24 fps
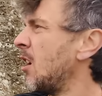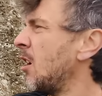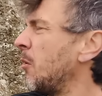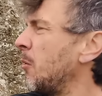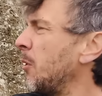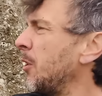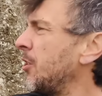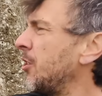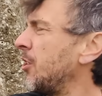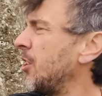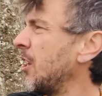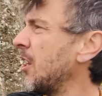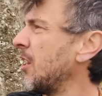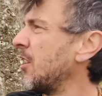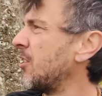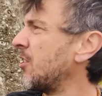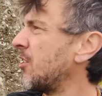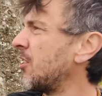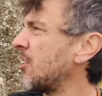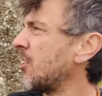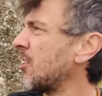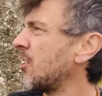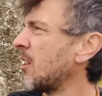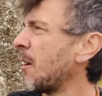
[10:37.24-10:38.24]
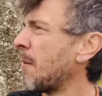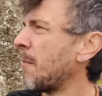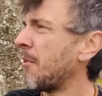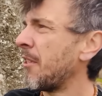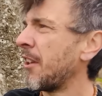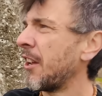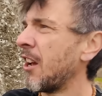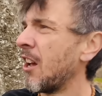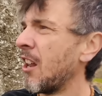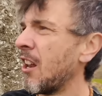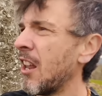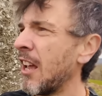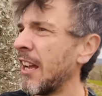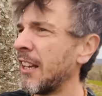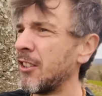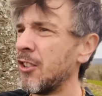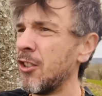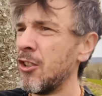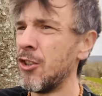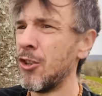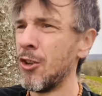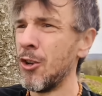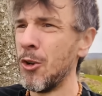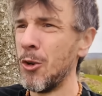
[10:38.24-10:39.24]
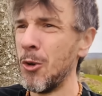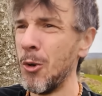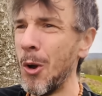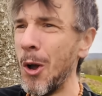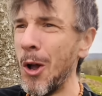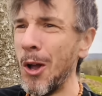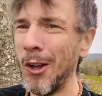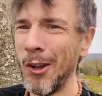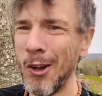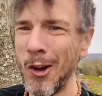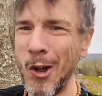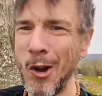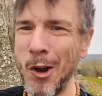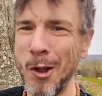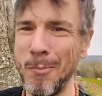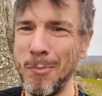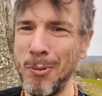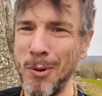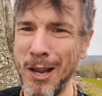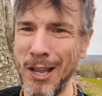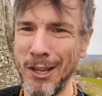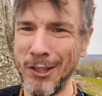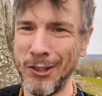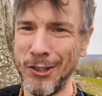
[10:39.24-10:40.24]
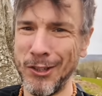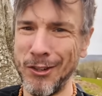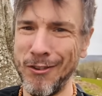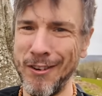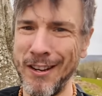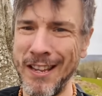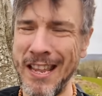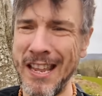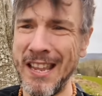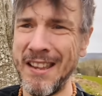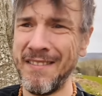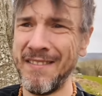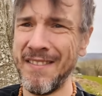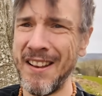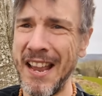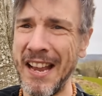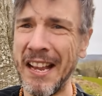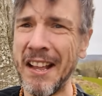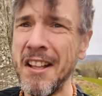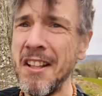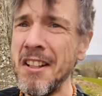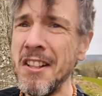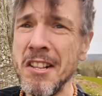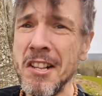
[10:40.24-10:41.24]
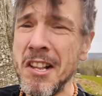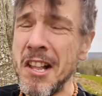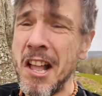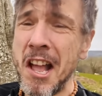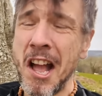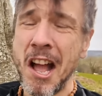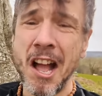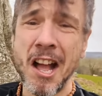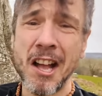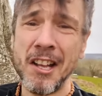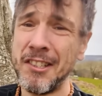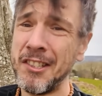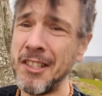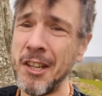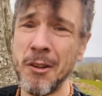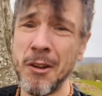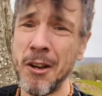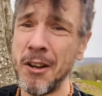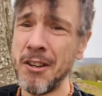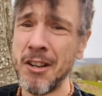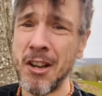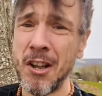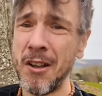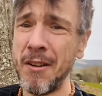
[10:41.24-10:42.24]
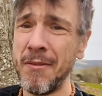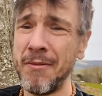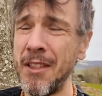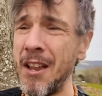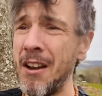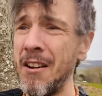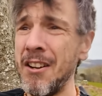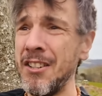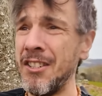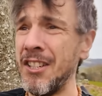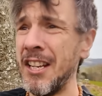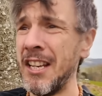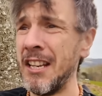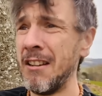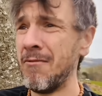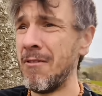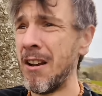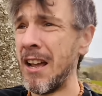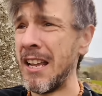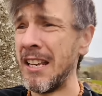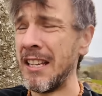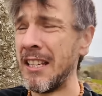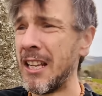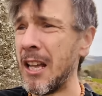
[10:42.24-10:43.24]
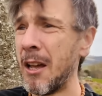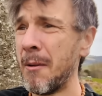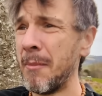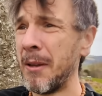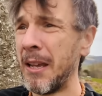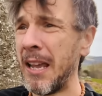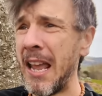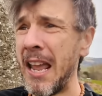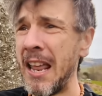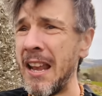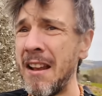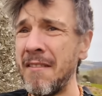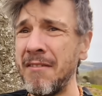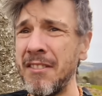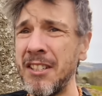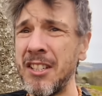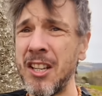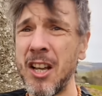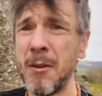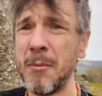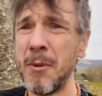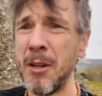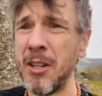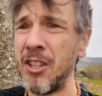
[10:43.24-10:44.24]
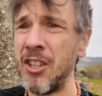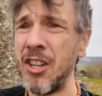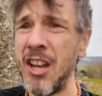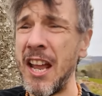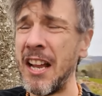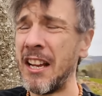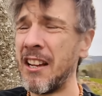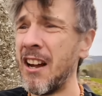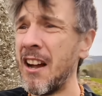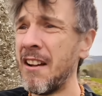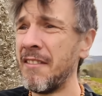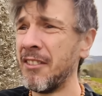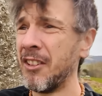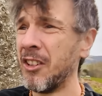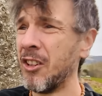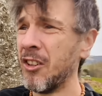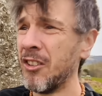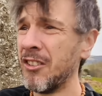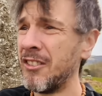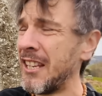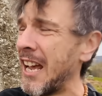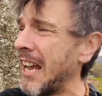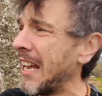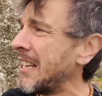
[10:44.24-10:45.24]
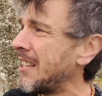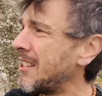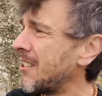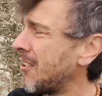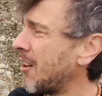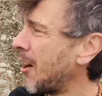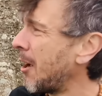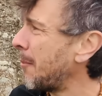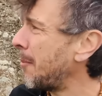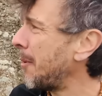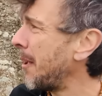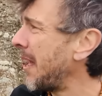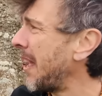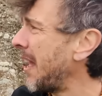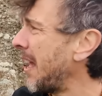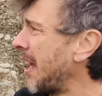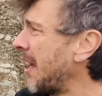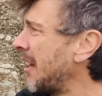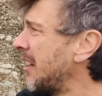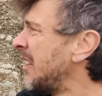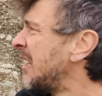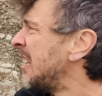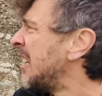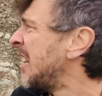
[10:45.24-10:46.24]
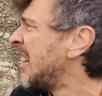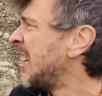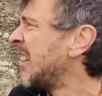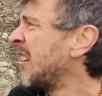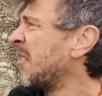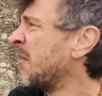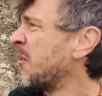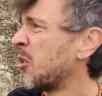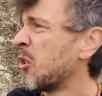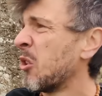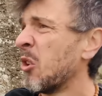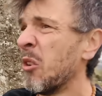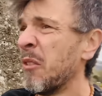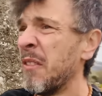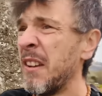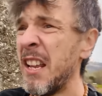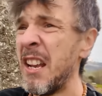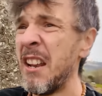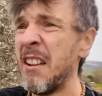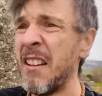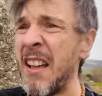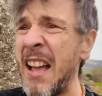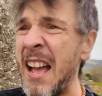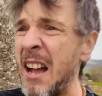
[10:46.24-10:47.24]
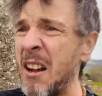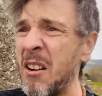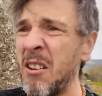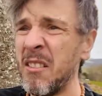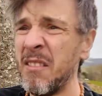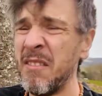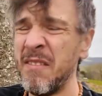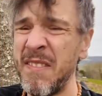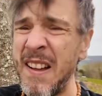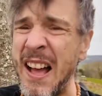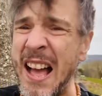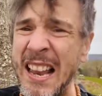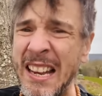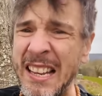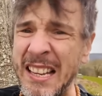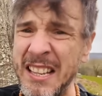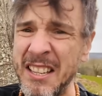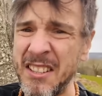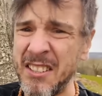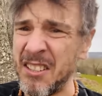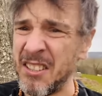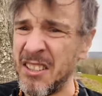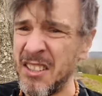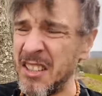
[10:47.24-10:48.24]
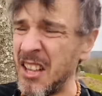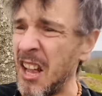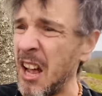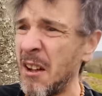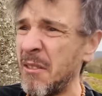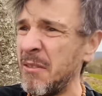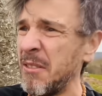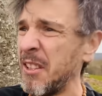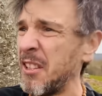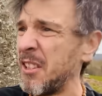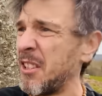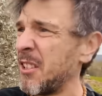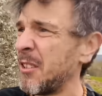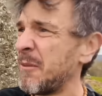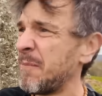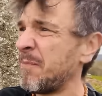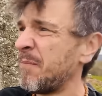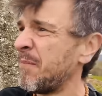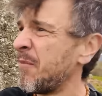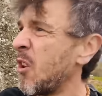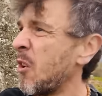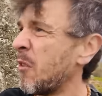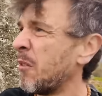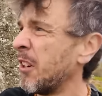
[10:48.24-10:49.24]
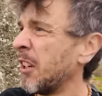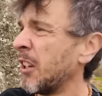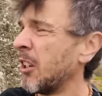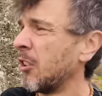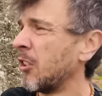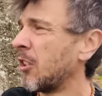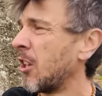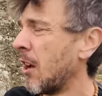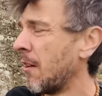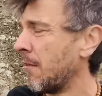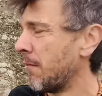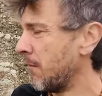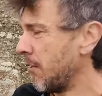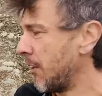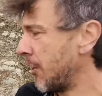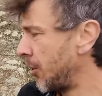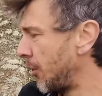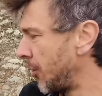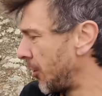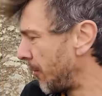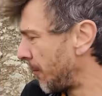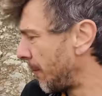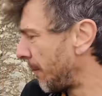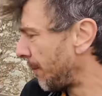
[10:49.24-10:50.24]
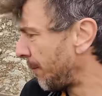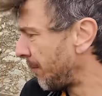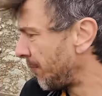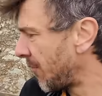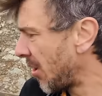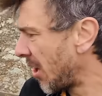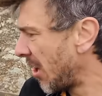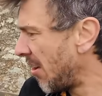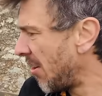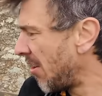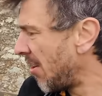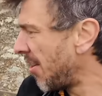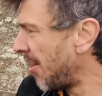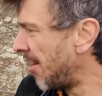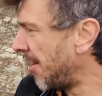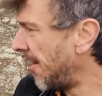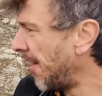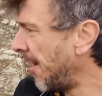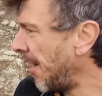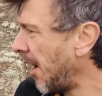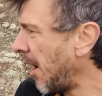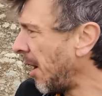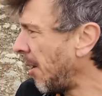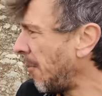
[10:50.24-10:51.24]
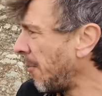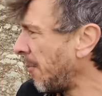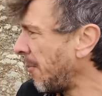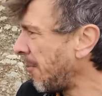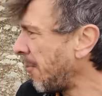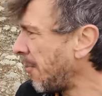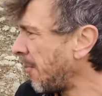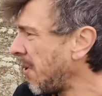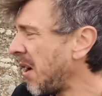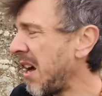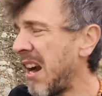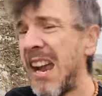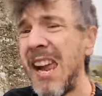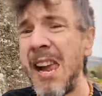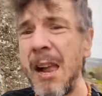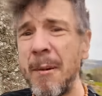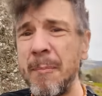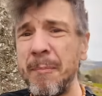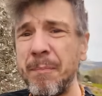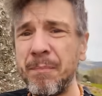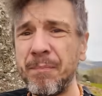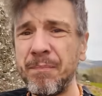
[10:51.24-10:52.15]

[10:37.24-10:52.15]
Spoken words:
which is something I like to do on a blustery evening. I still don't know if there is any rain coming in. Every time I check, I haven't got data up here. And sort of in and out of valleys and stuff, it's not very good coverage. But yeah,